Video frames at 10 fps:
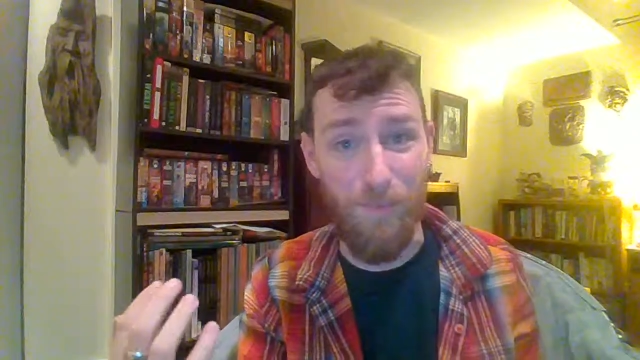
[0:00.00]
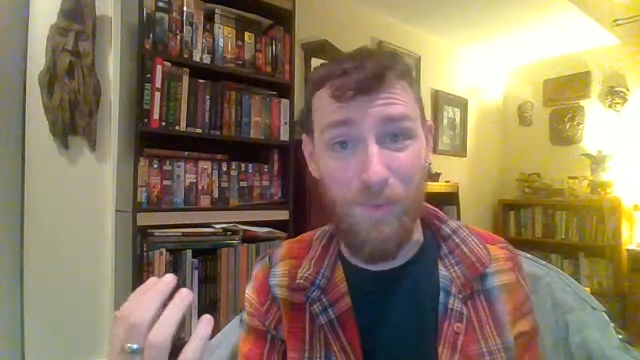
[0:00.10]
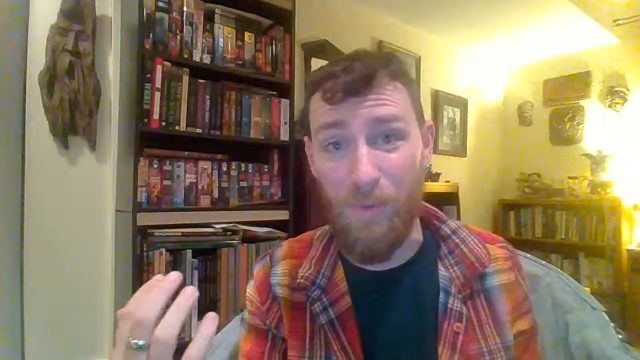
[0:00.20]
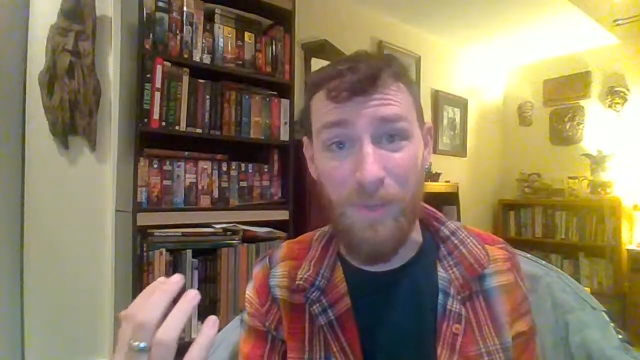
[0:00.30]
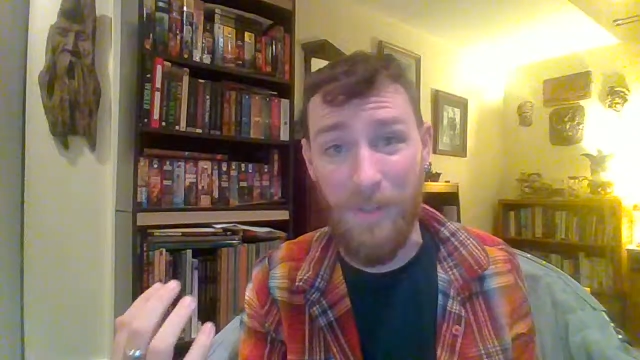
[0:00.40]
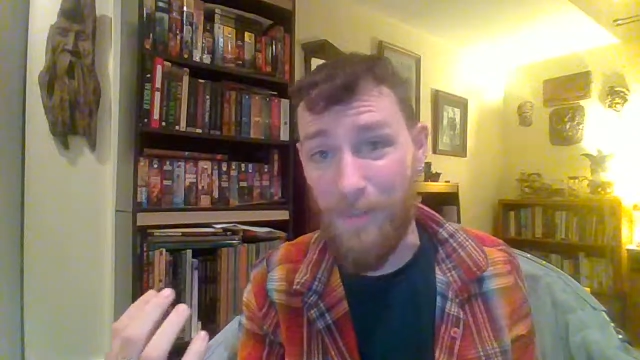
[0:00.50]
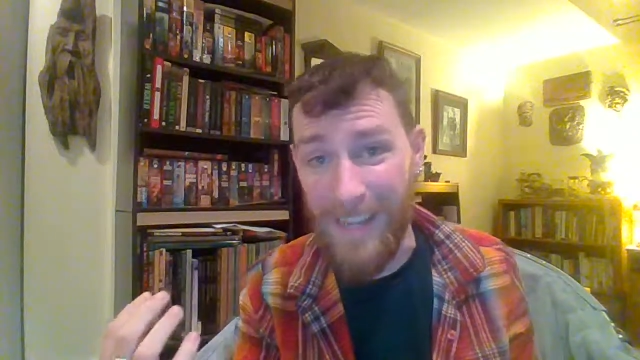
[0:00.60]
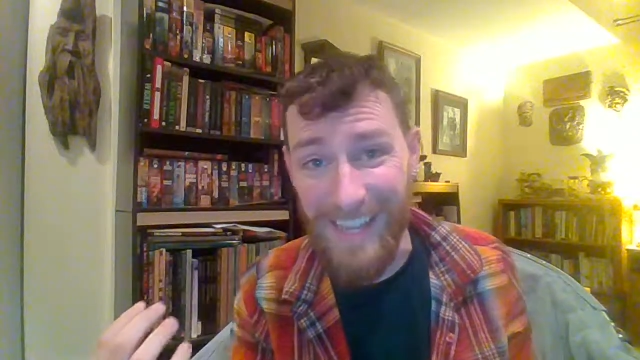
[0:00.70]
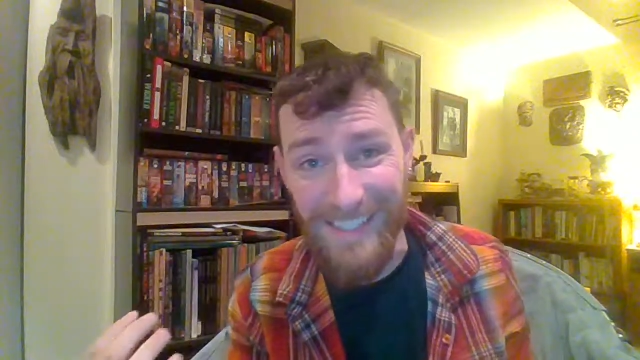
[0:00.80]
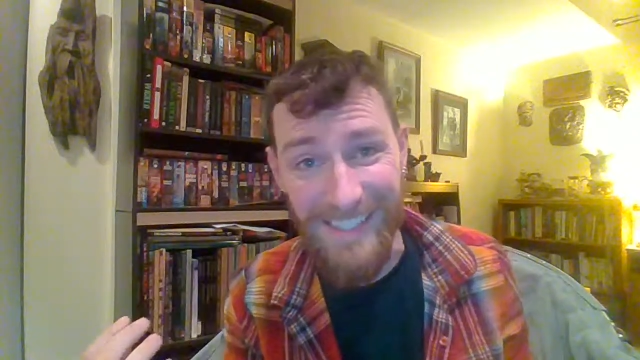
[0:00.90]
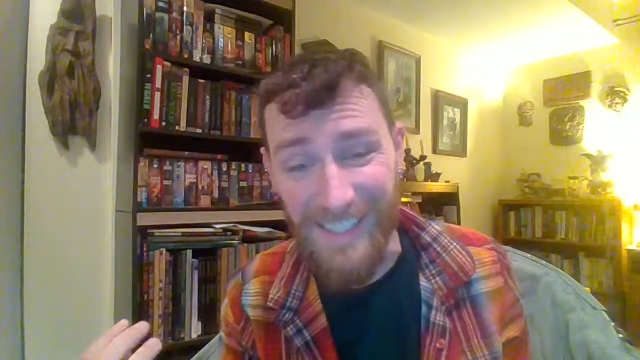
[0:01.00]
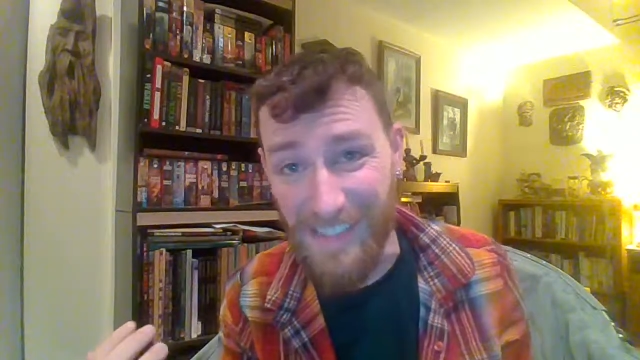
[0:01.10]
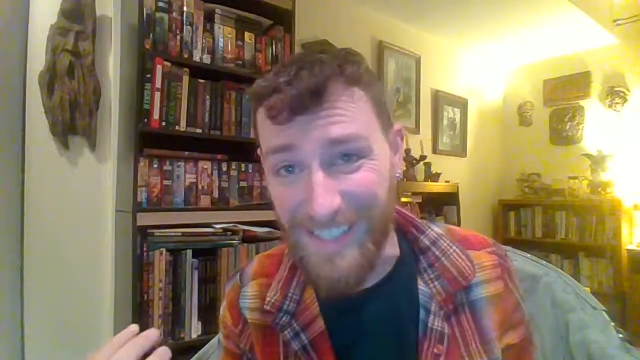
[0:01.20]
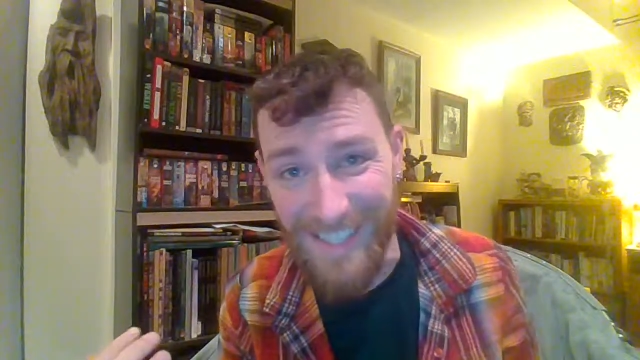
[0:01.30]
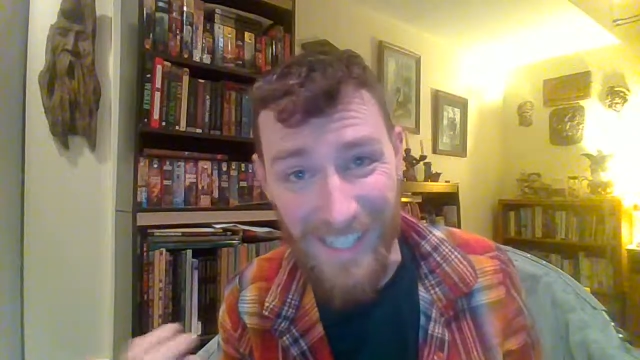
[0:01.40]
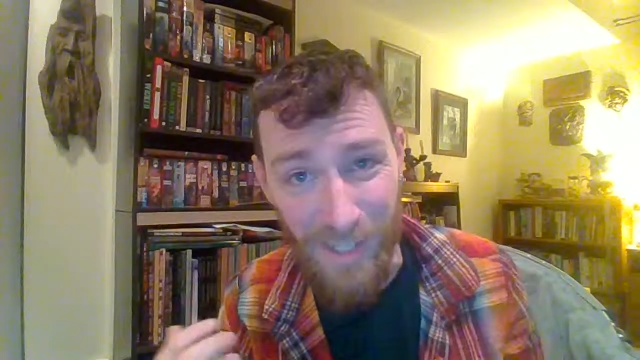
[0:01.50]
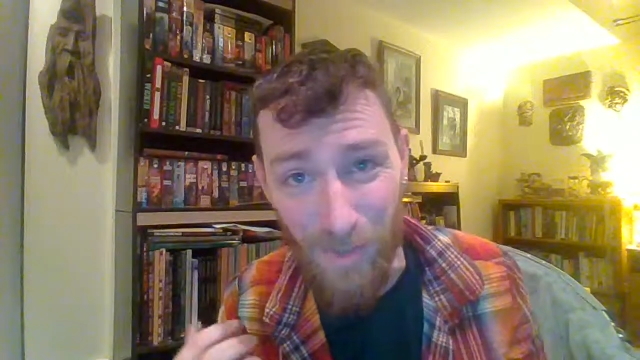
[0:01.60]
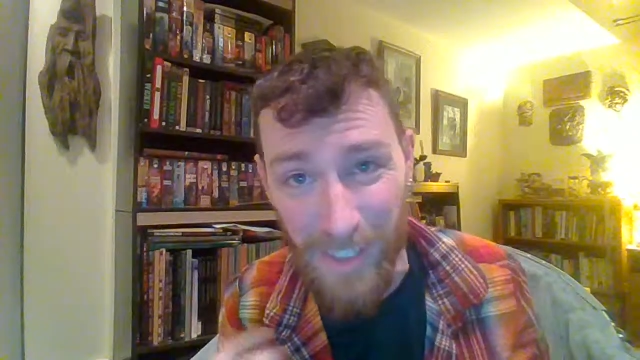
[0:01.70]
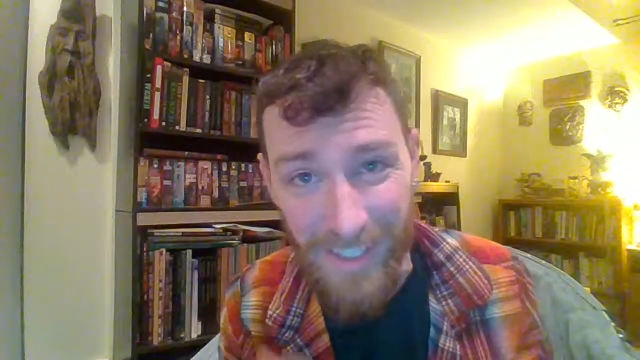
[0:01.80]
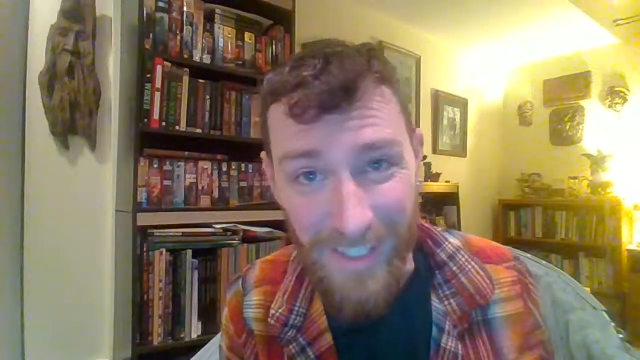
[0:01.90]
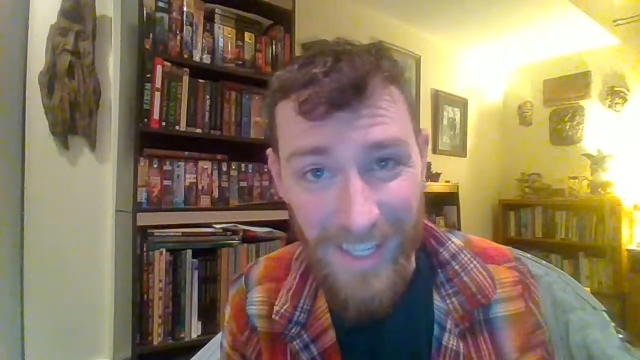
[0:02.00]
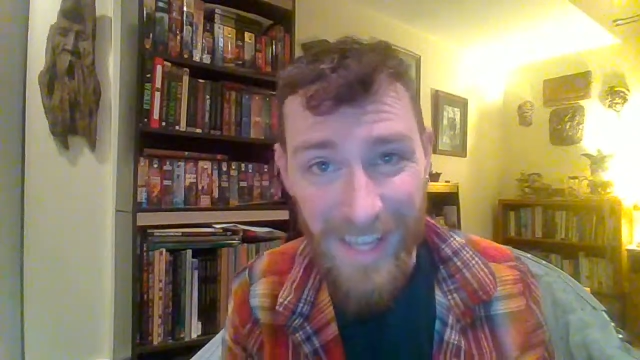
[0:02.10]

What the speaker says: that wouldn't make any sense to anyone.